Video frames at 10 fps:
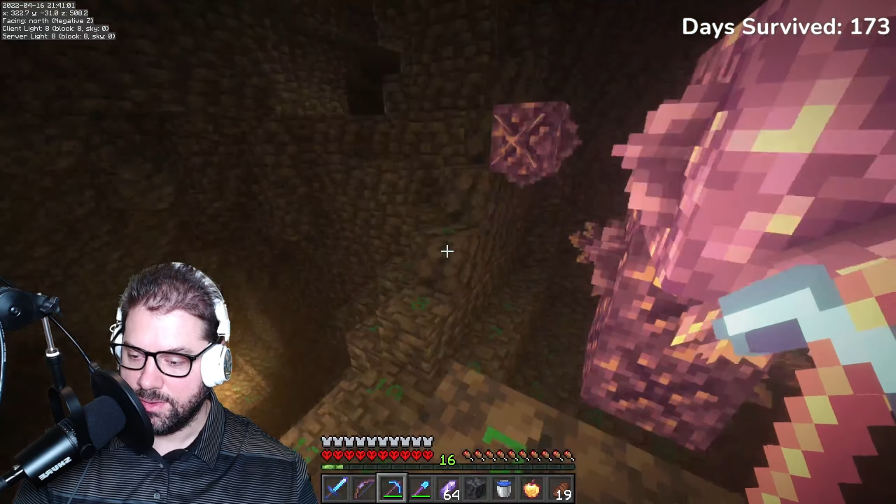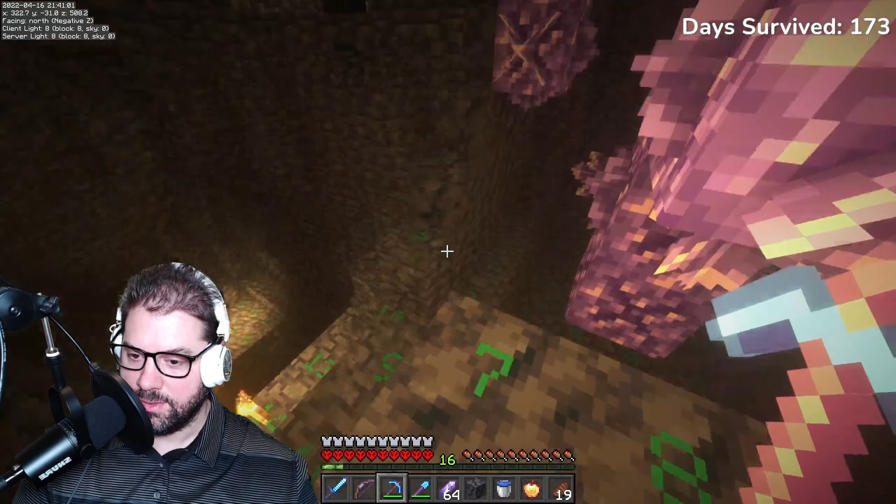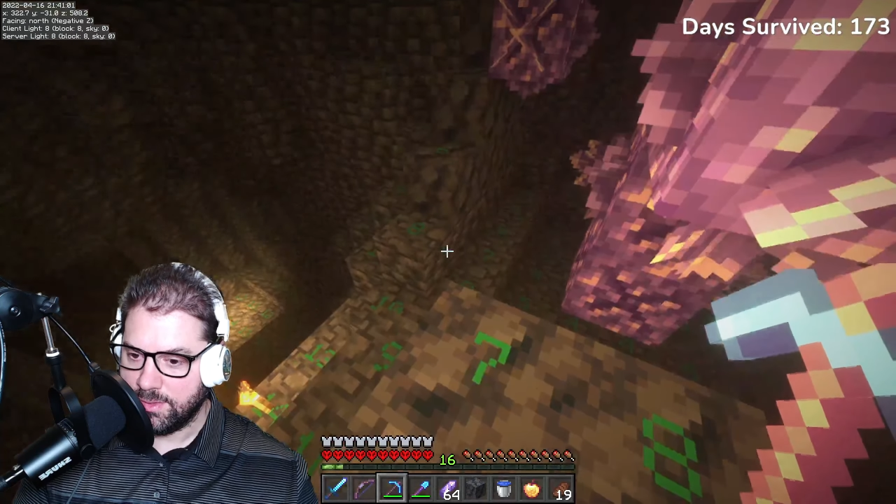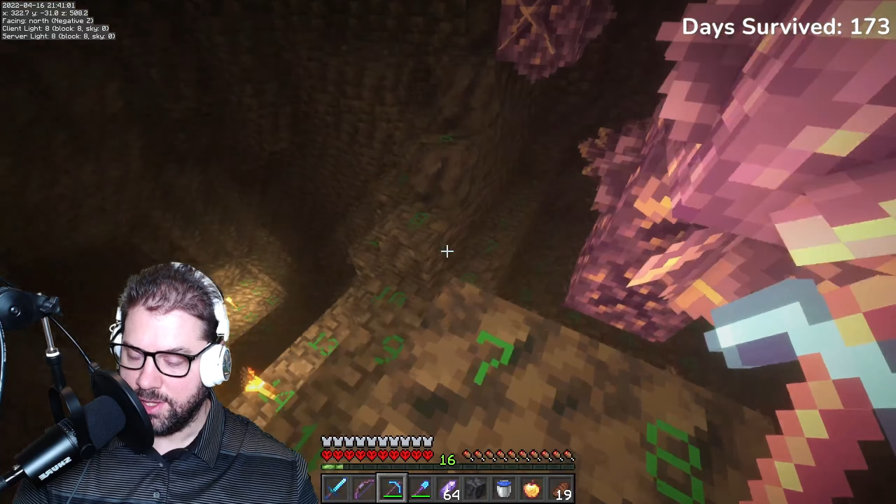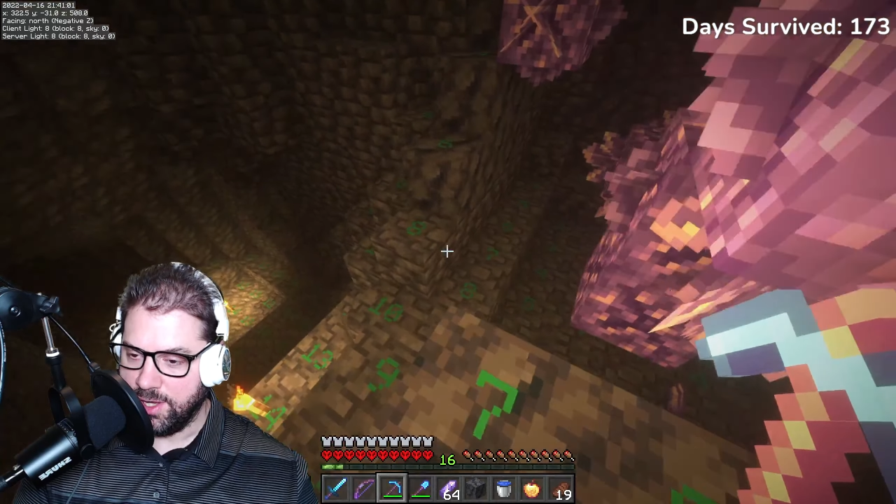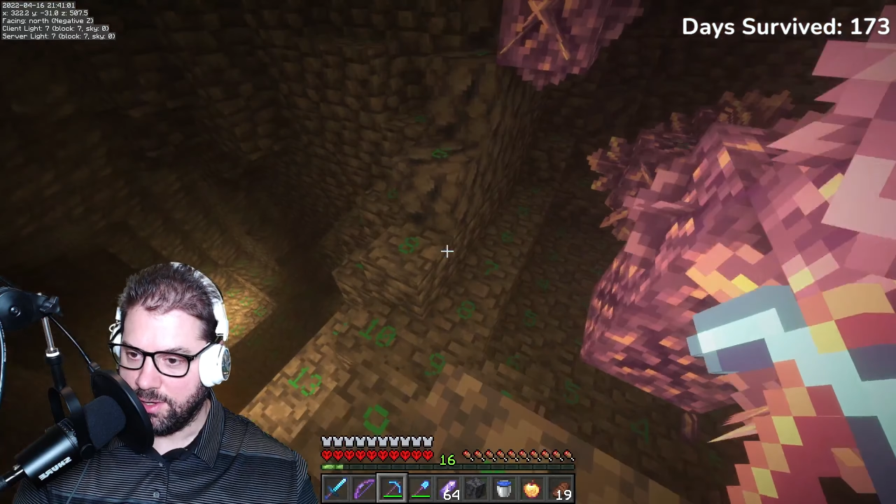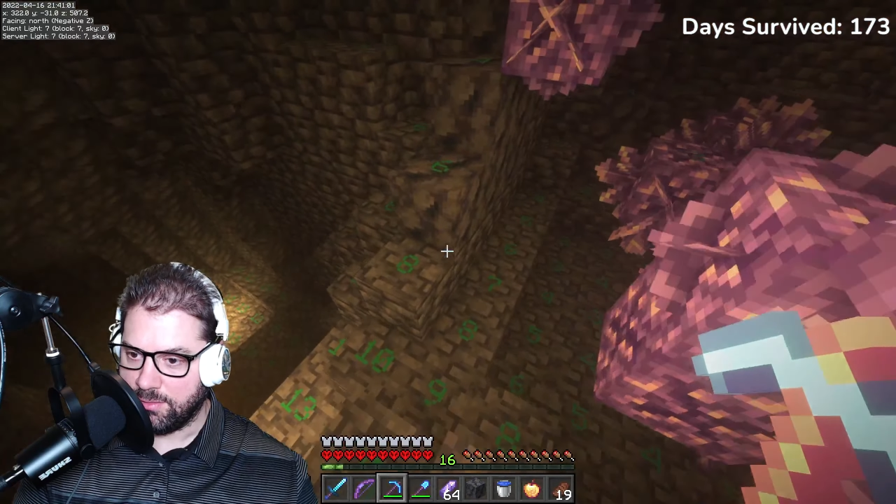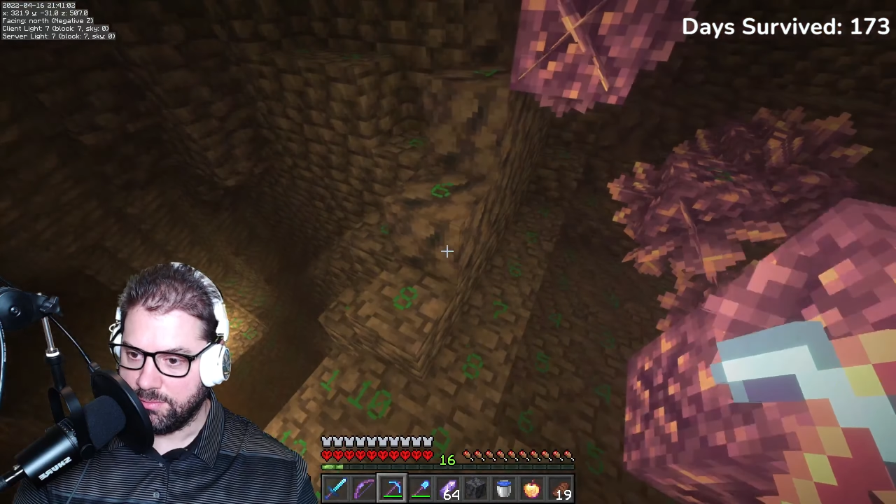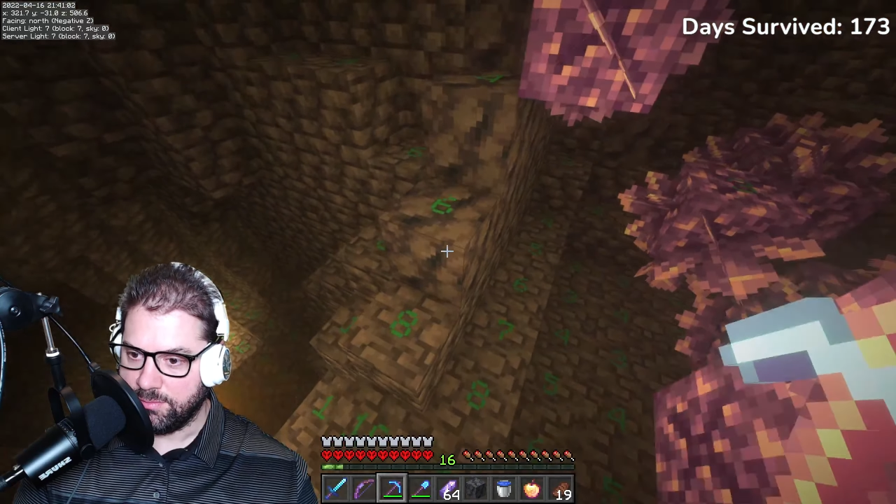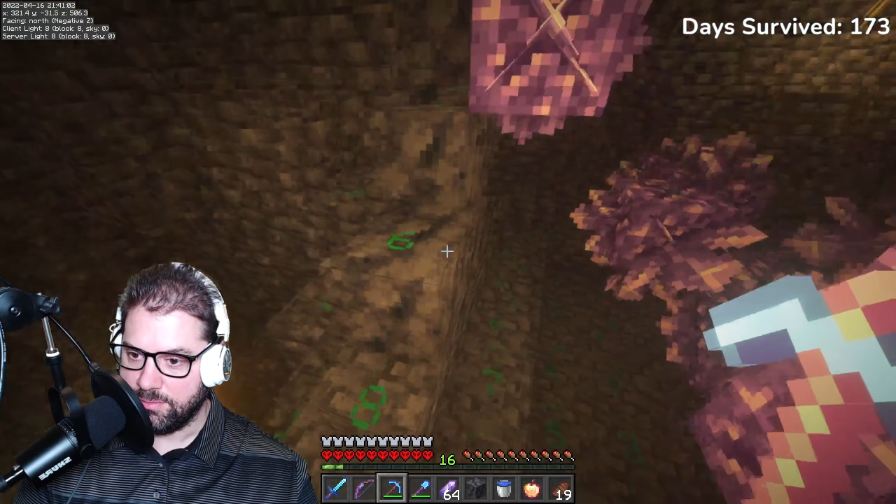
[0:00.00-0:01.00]
you know.
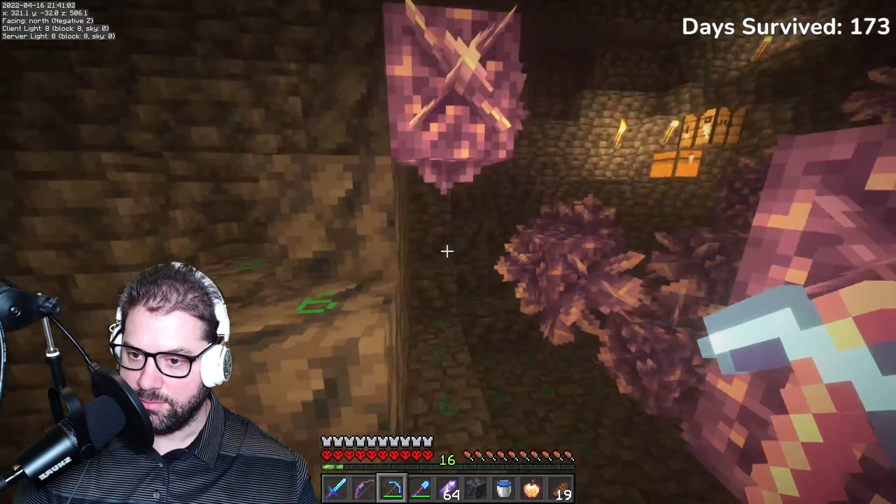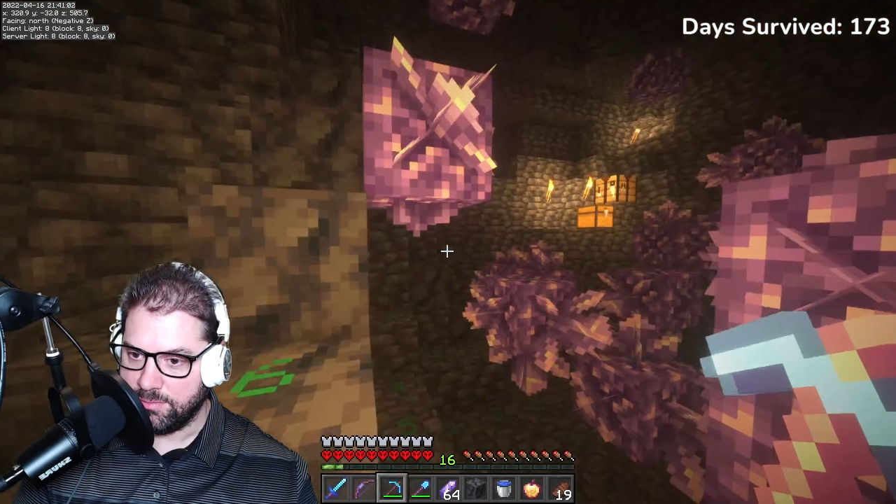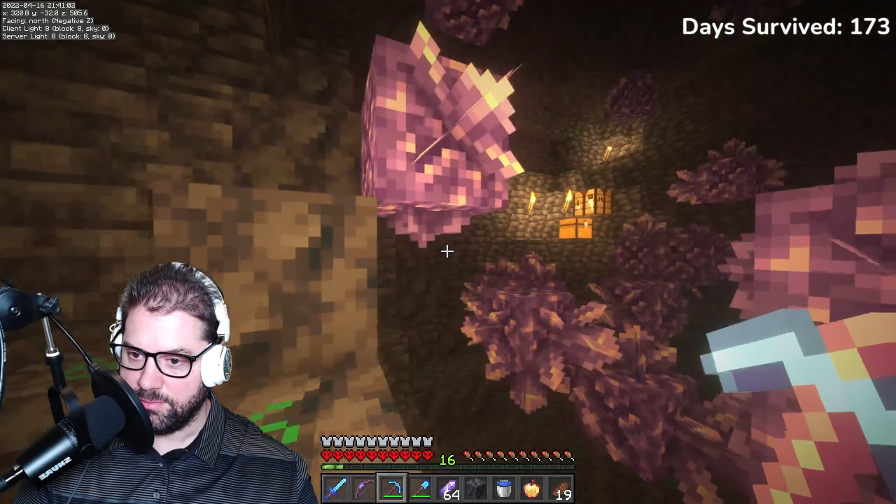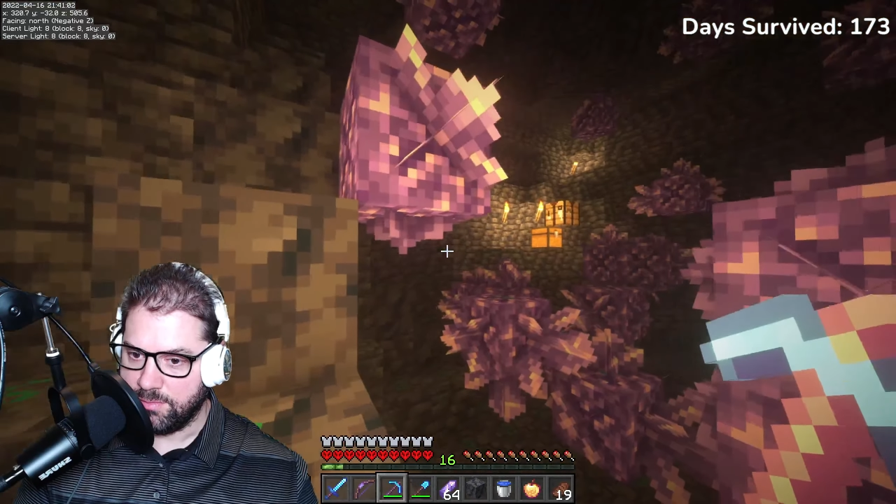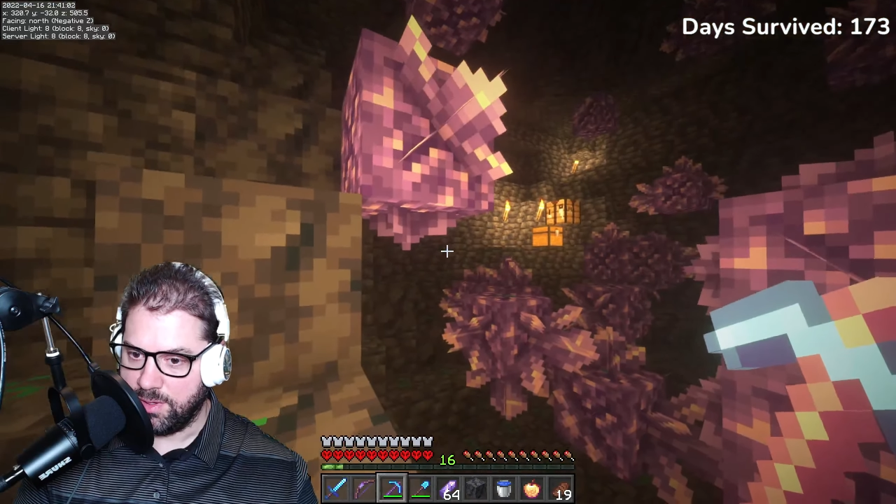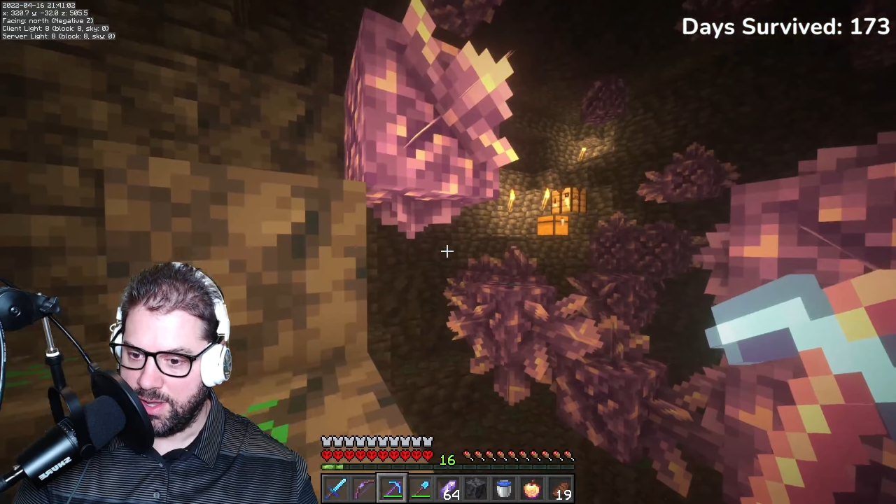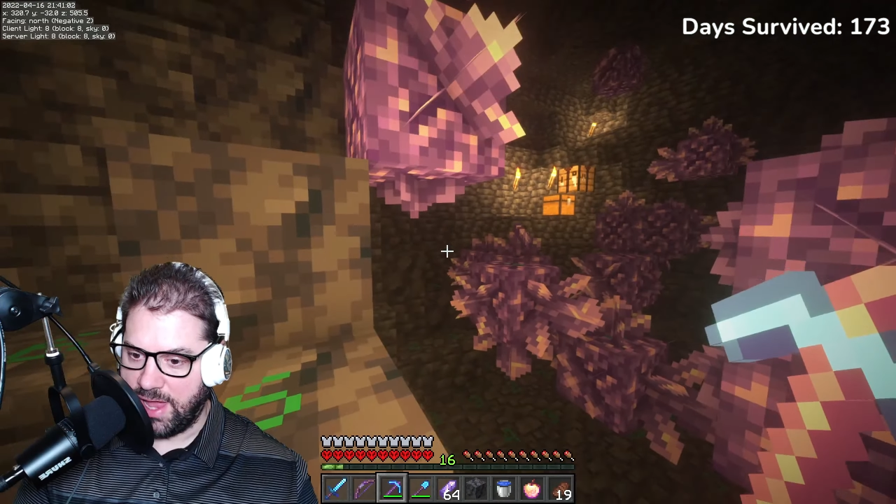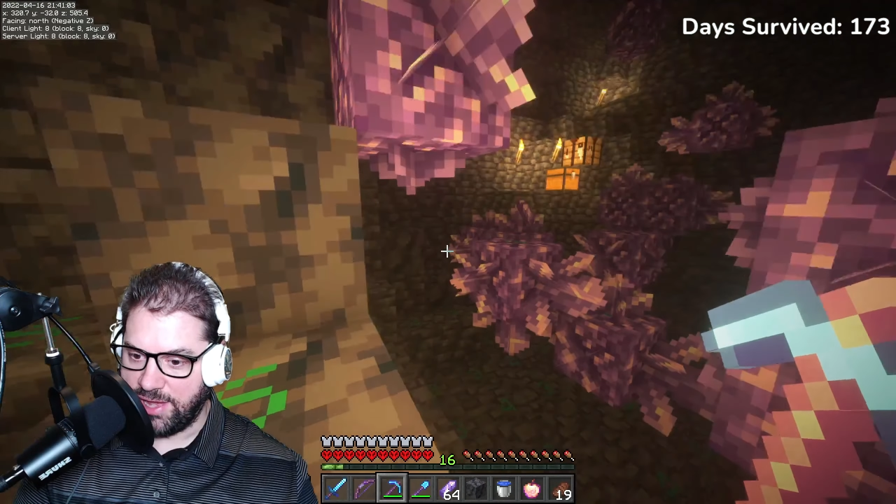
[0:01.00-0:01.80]
I